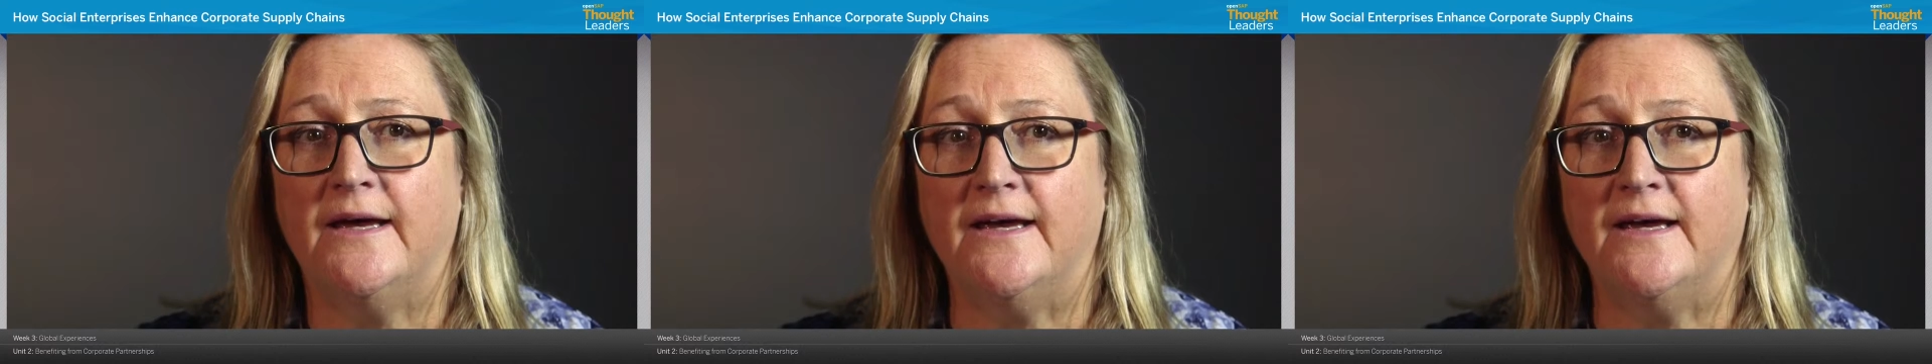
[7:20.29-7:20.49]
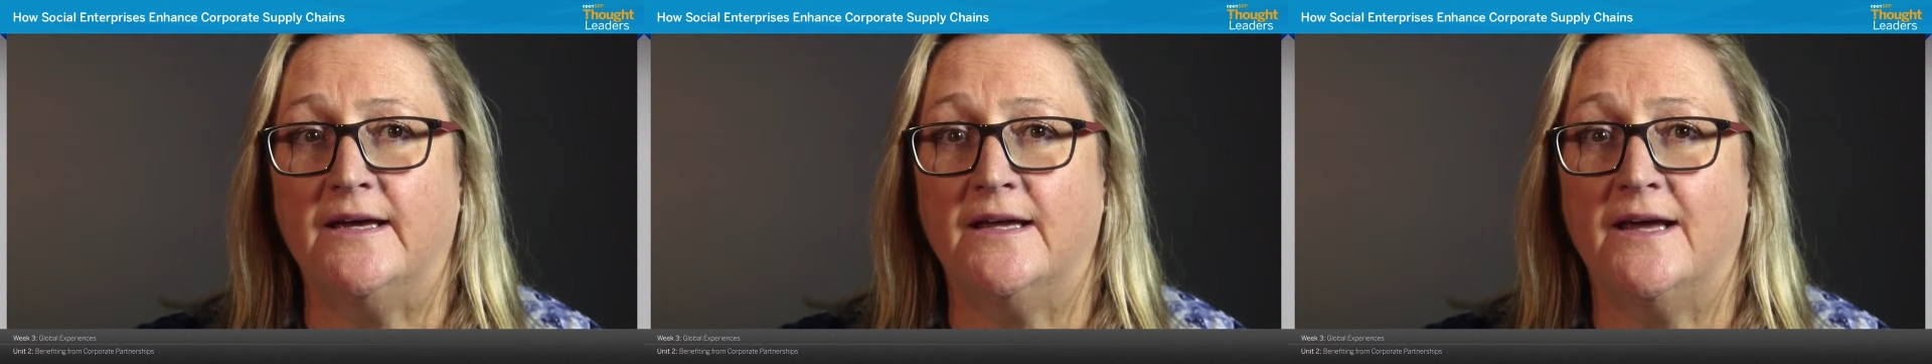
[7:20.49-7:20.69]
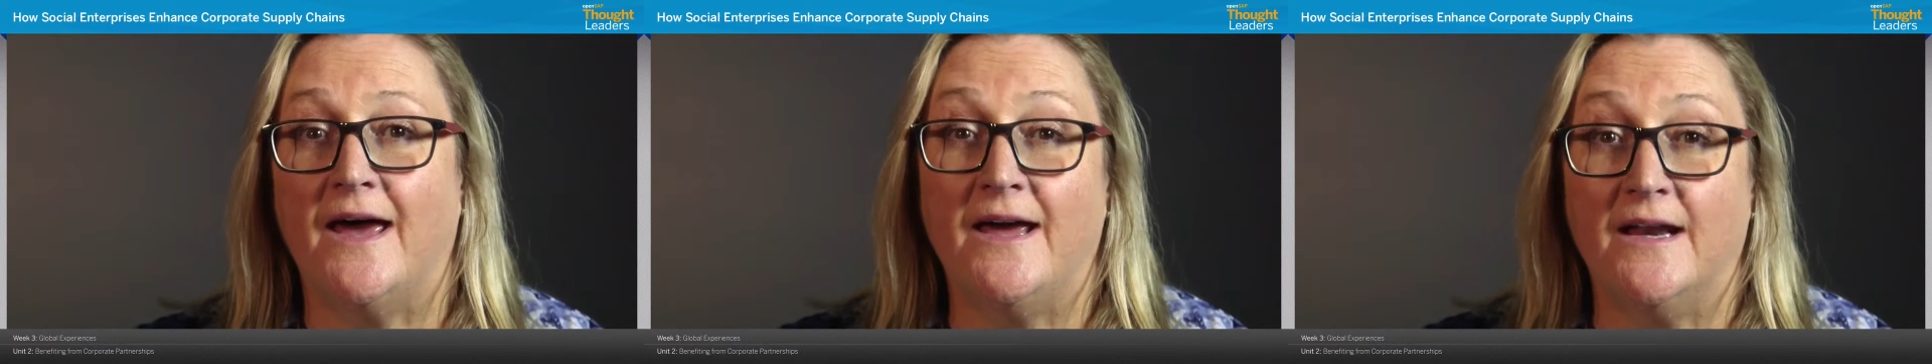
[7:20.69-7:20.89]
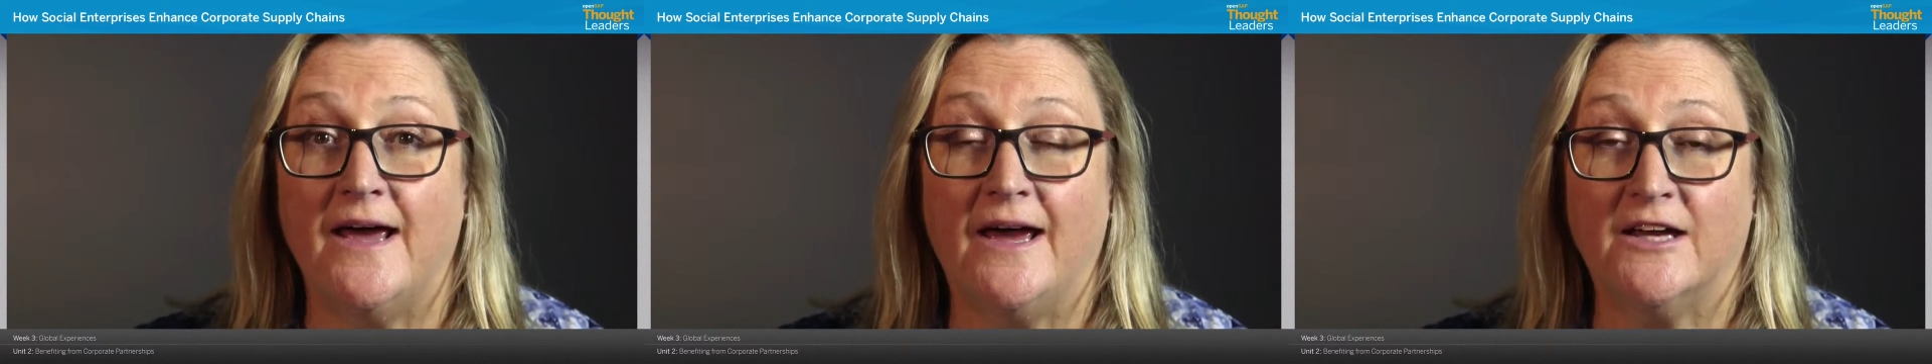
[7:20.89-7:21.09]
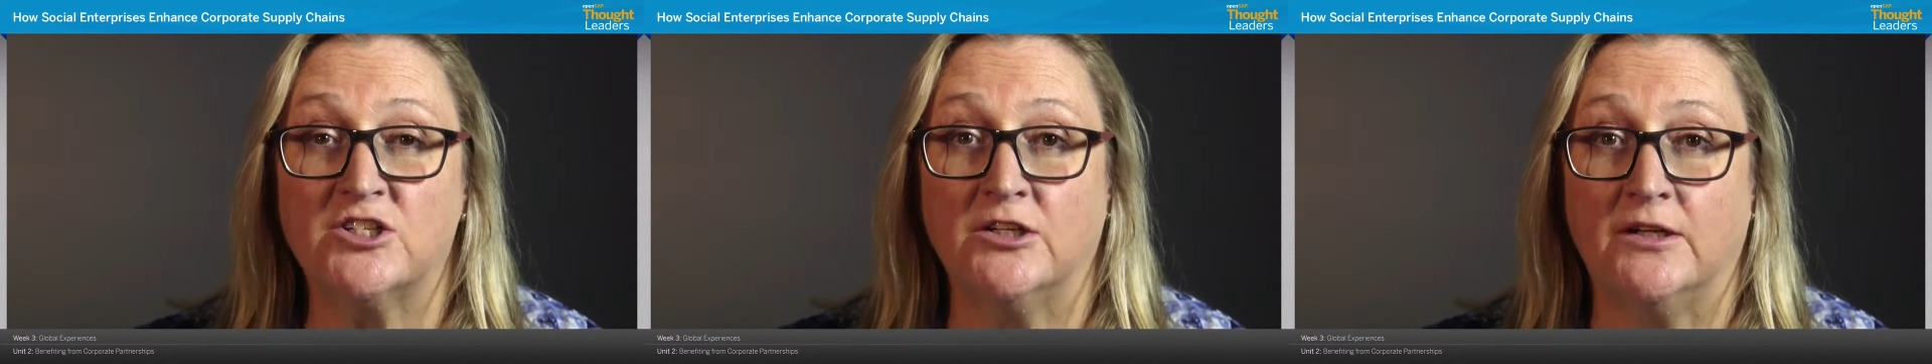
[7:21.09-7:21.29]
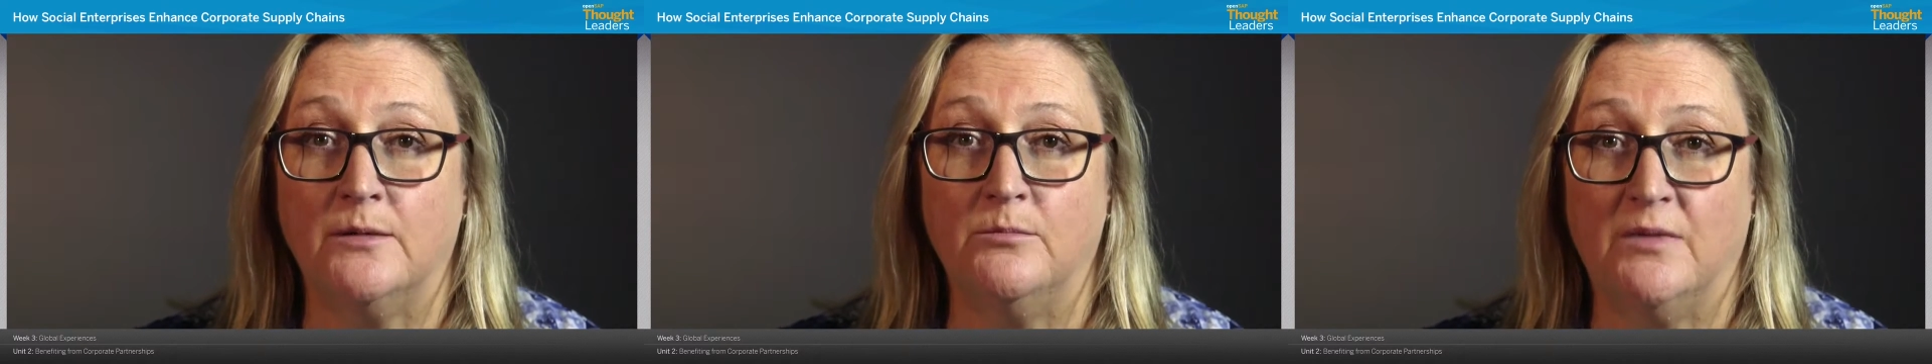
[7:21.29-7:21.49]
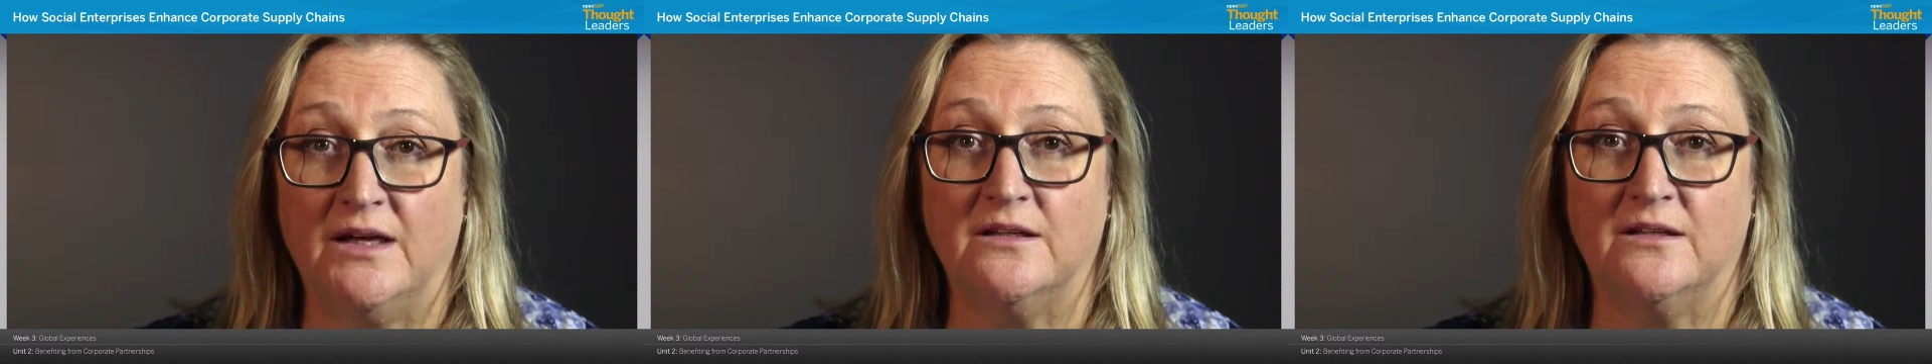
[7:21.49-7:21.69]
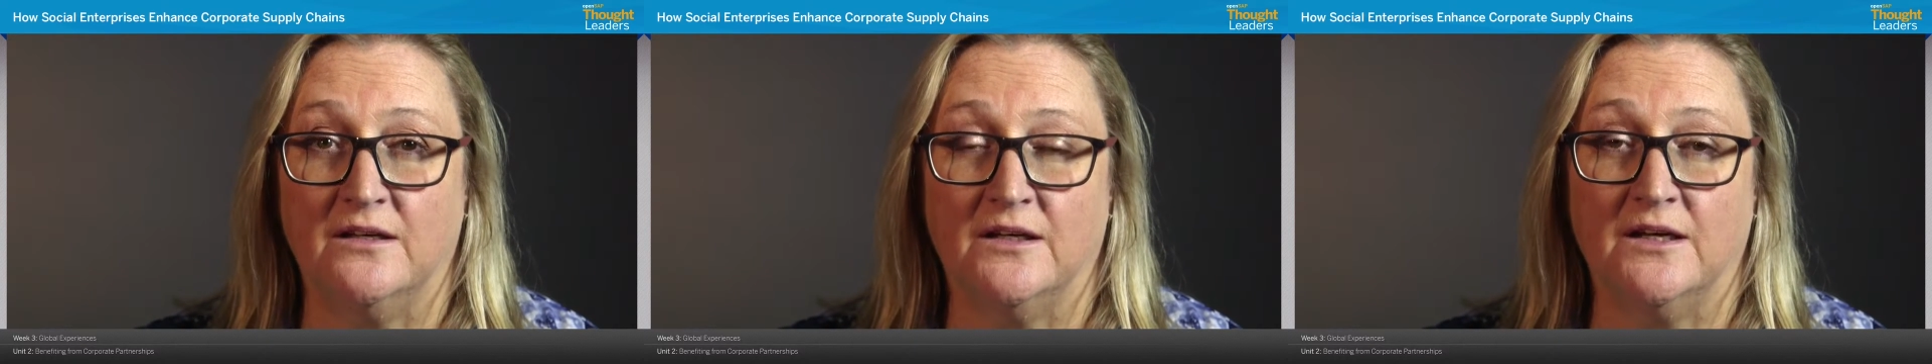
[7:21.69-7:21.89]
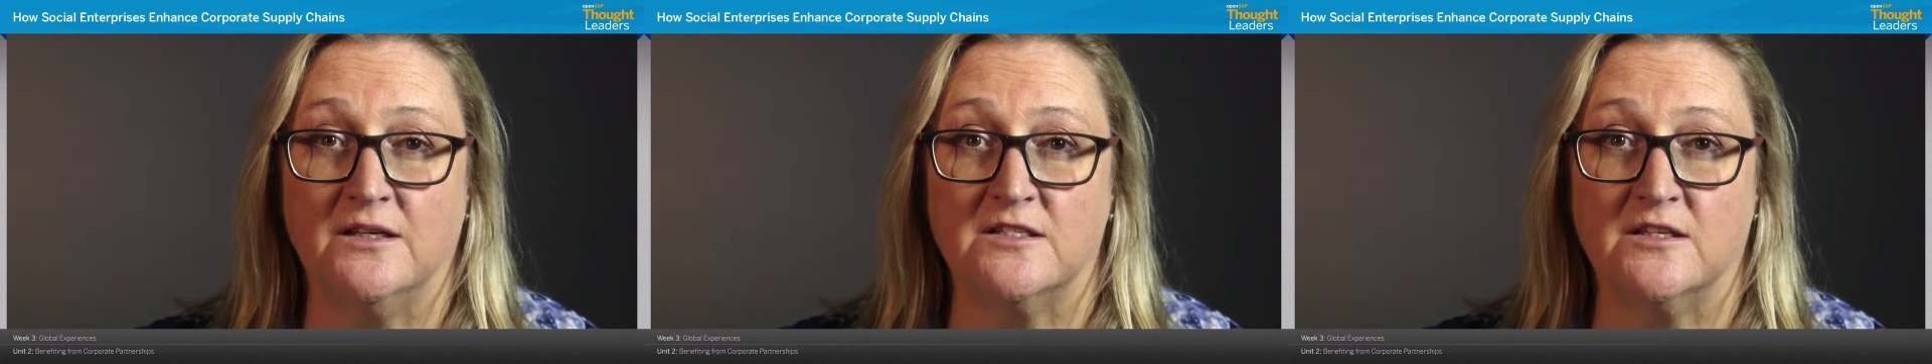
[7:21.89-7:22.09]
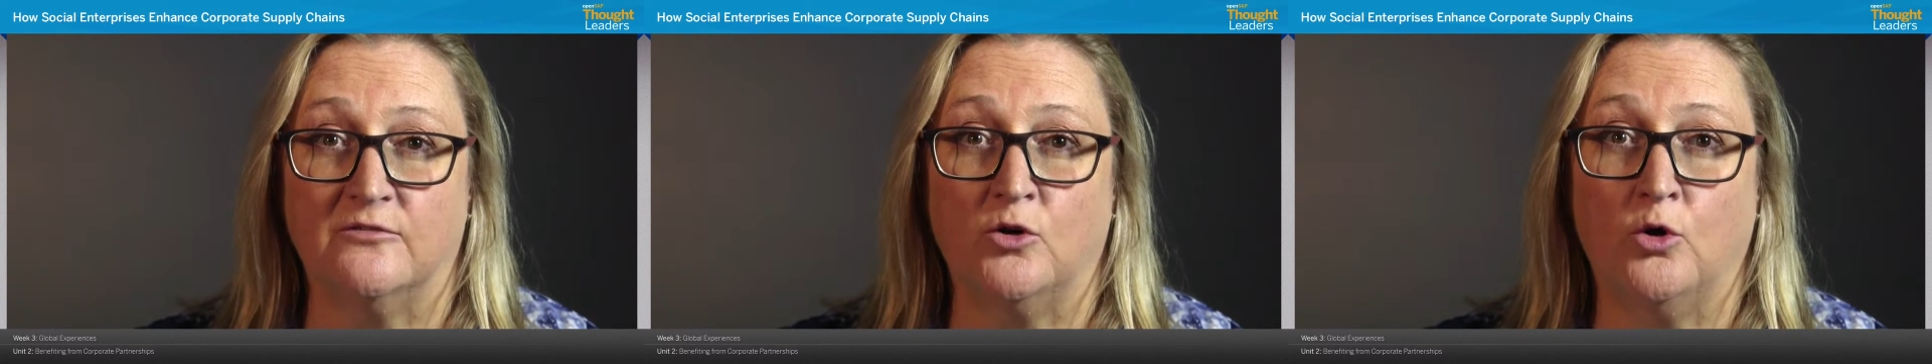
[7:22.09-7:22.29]
and actually meet the
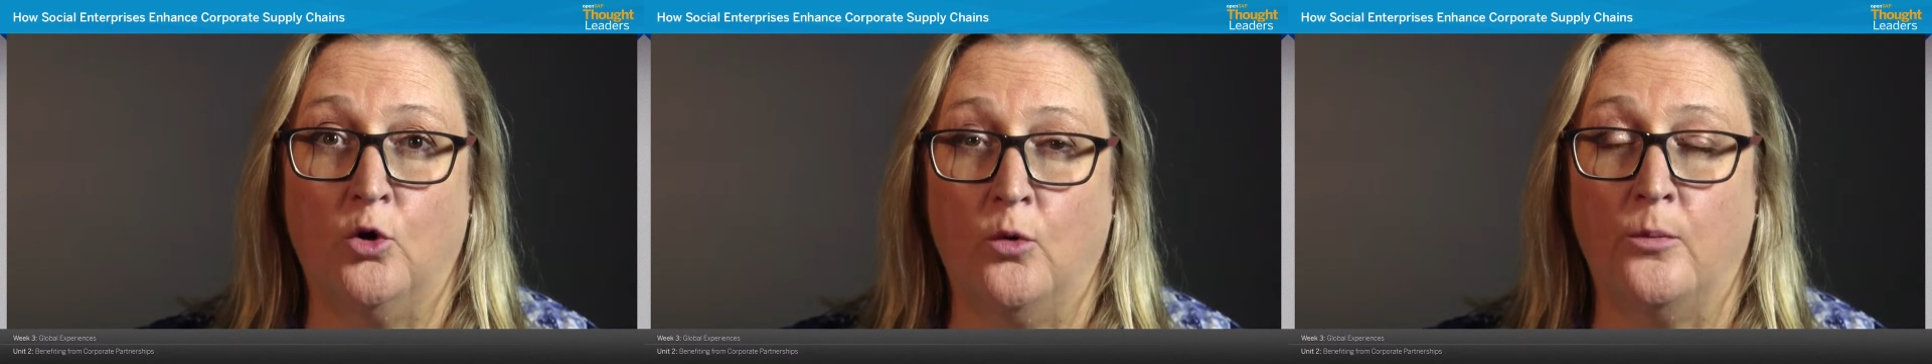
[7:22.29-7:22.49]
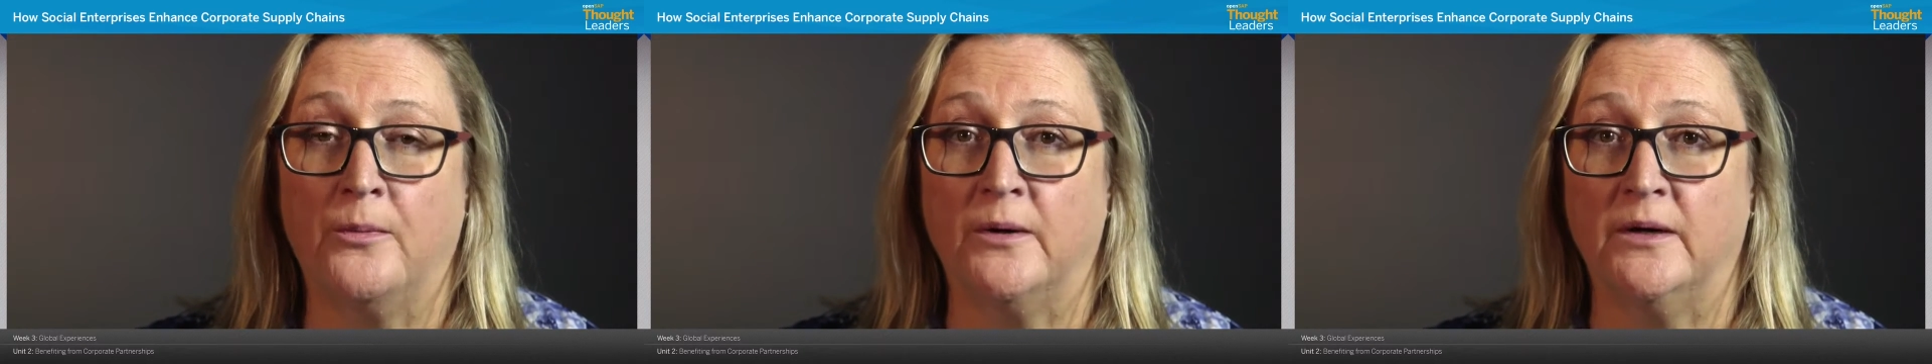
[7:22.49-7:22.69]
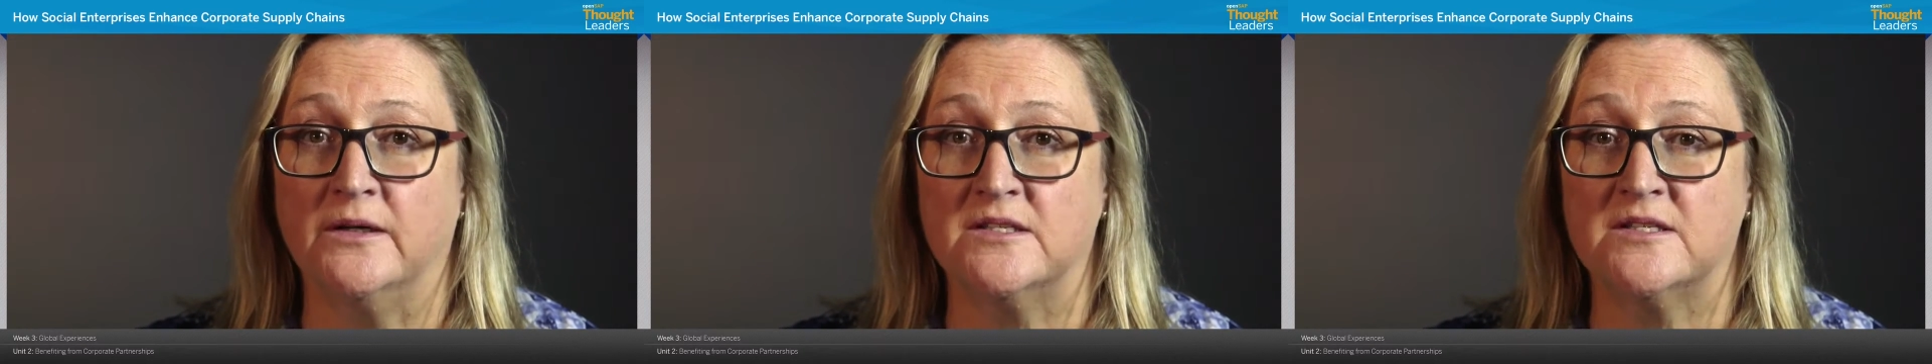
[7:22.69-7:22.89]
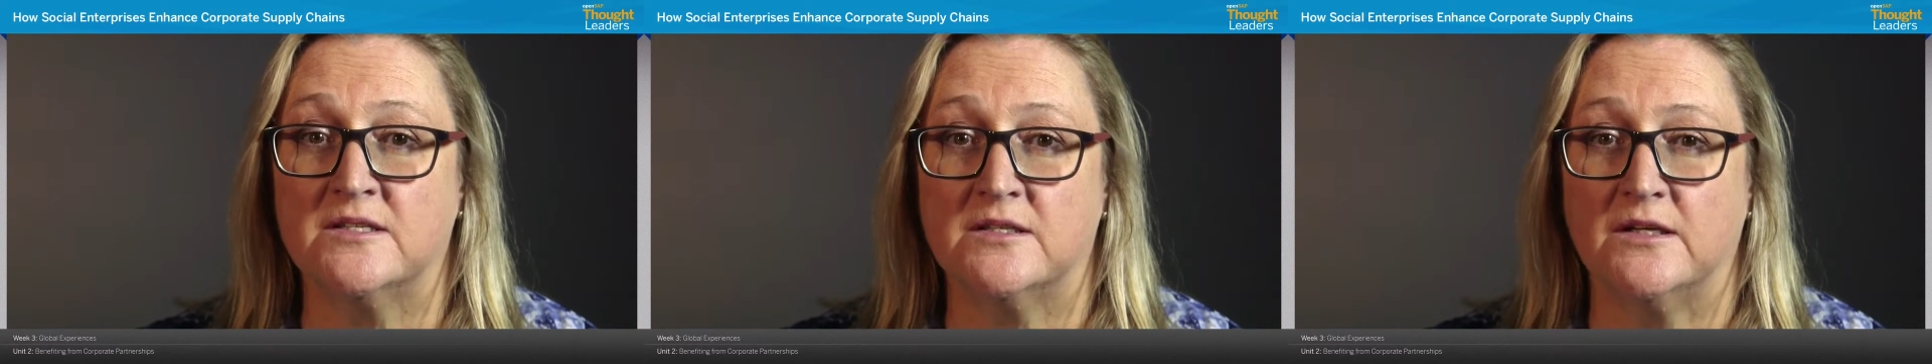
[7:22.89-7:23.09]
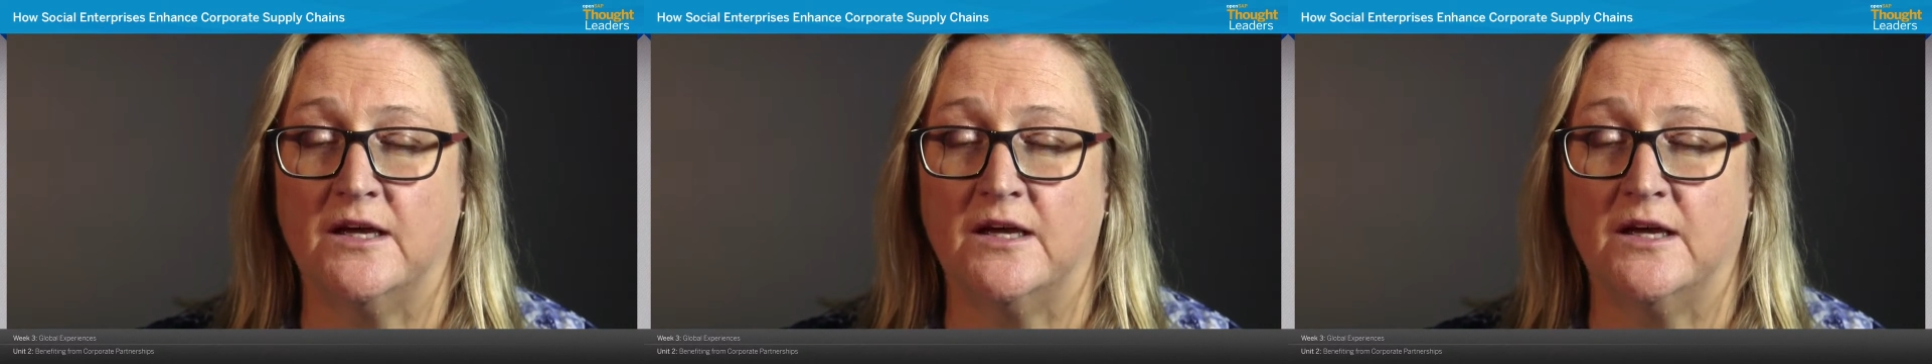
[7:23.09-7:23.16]
needs of corporates